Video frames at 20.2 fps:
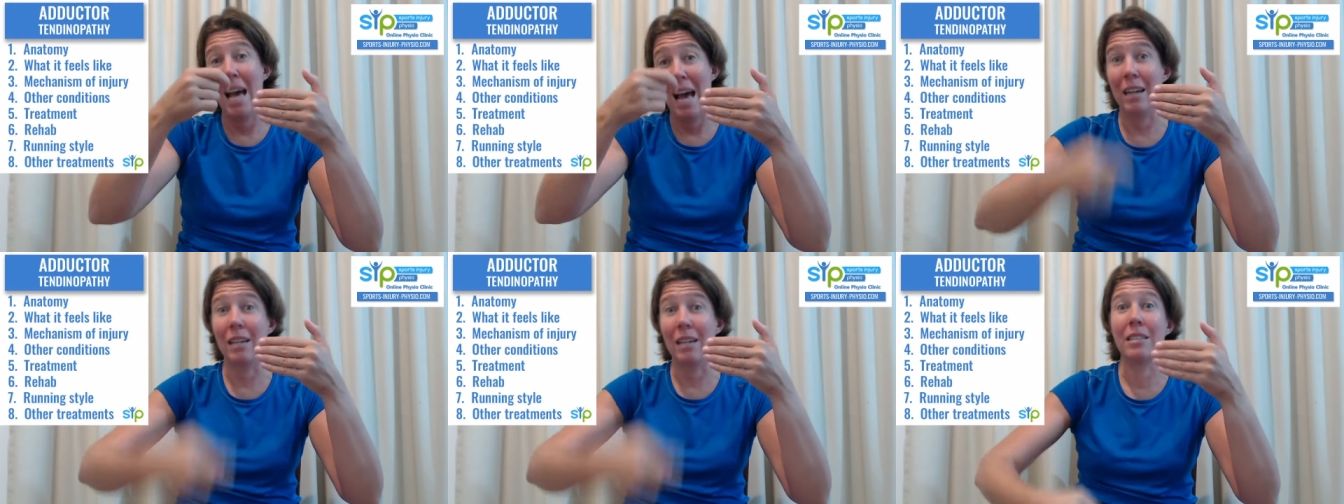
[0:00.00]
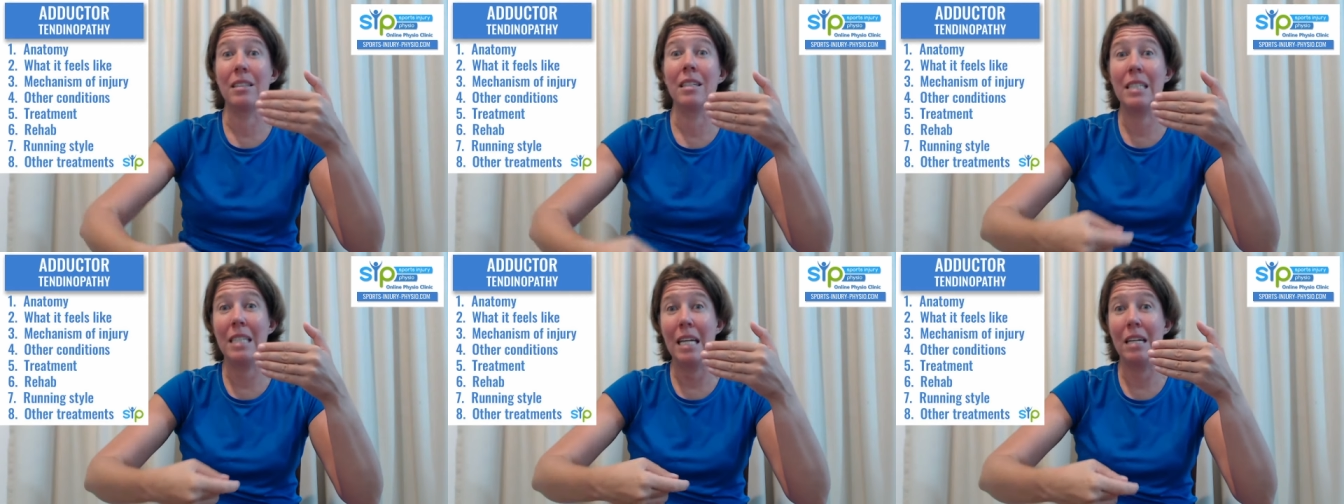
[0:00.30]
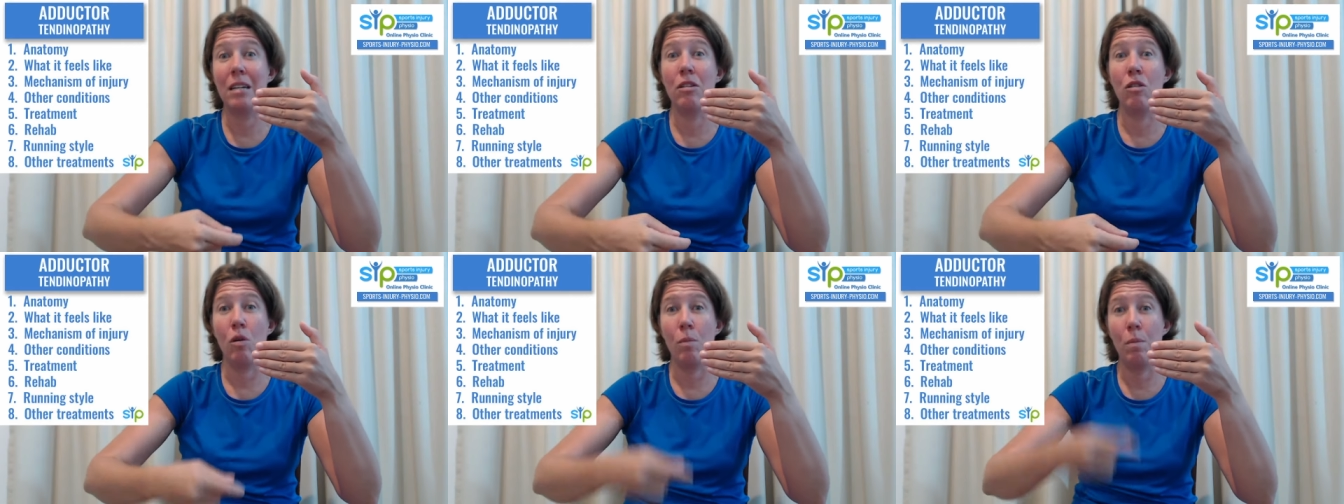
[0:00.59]
adductor
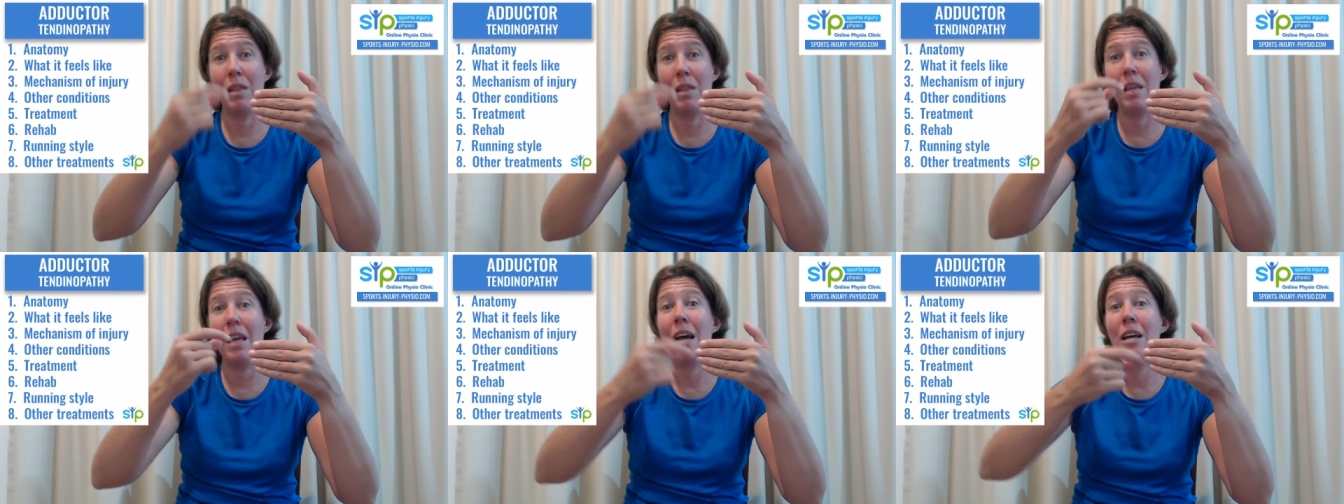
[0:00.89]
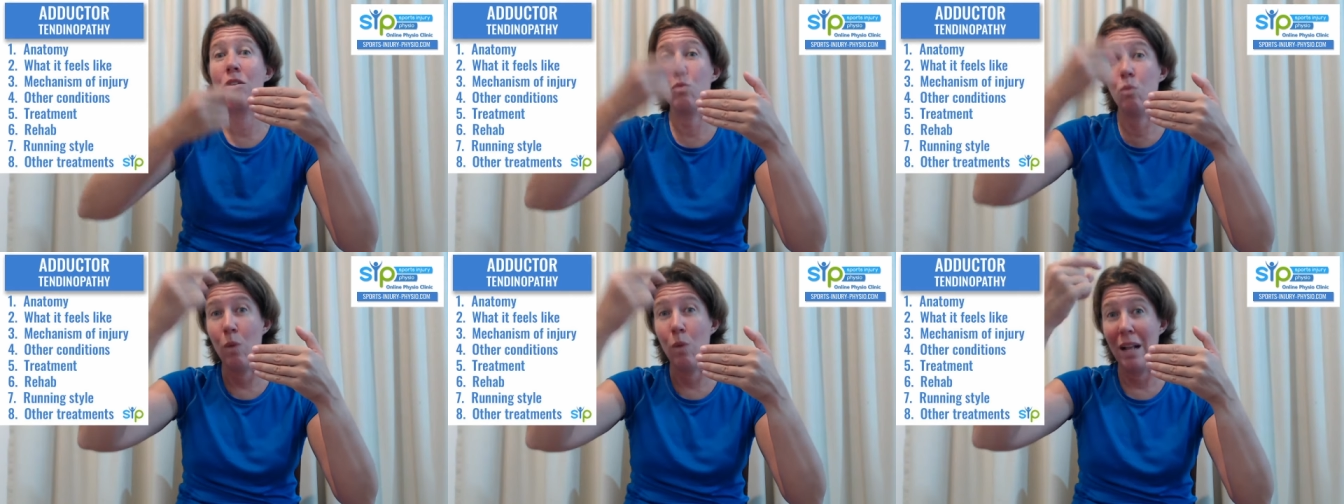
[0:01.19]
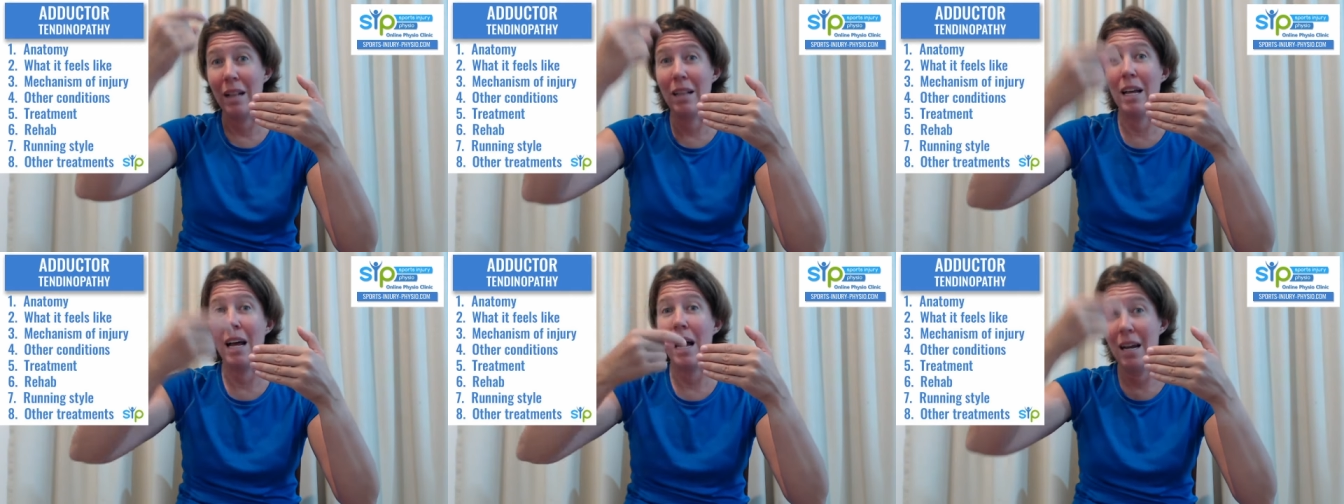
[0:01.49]
tendinopathy as
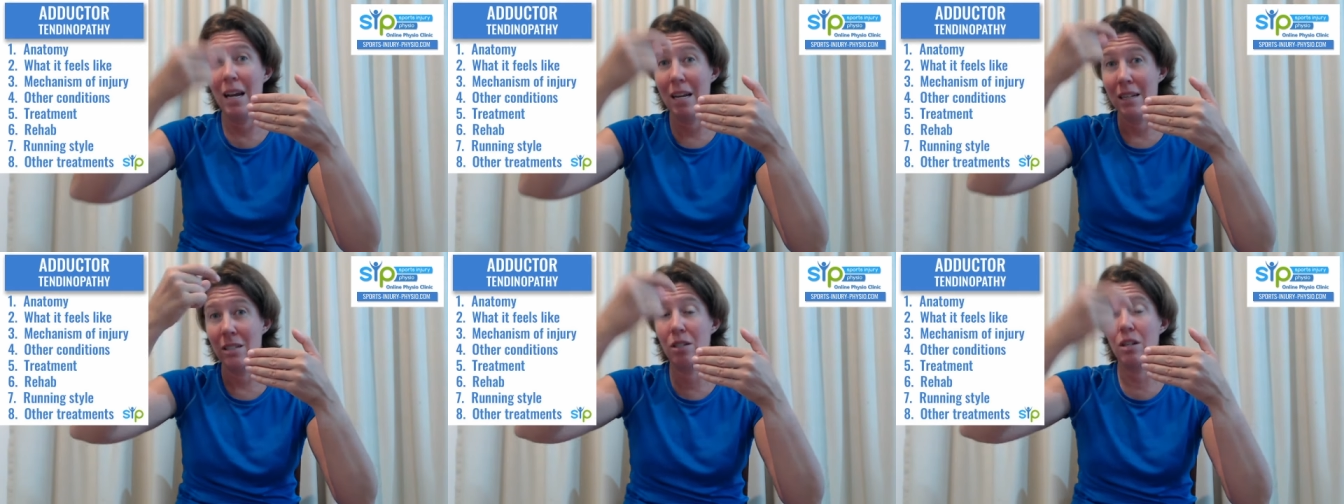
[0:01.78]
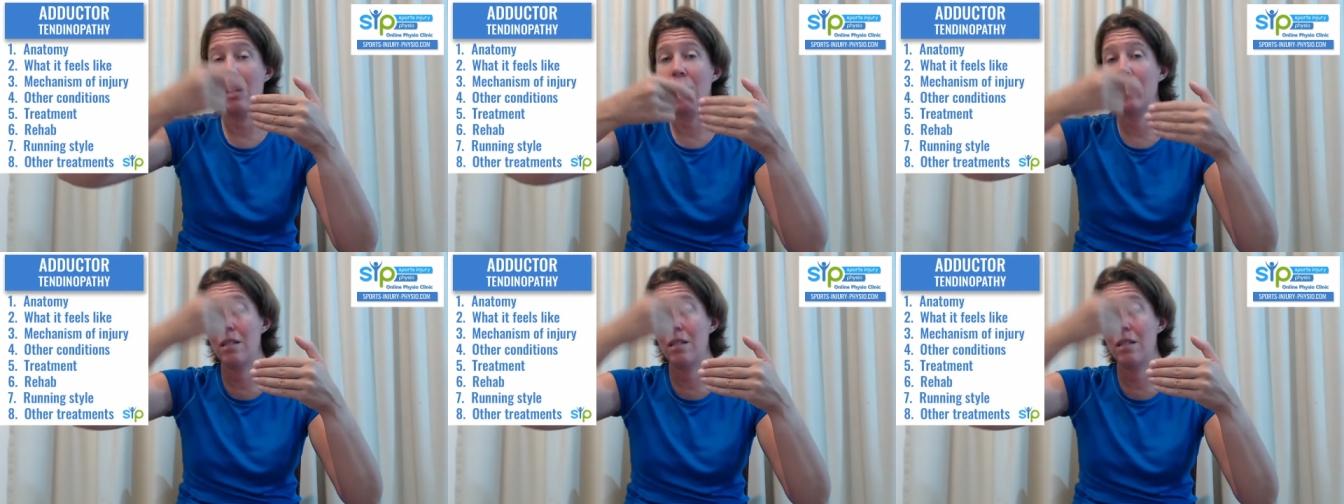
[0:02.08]
well as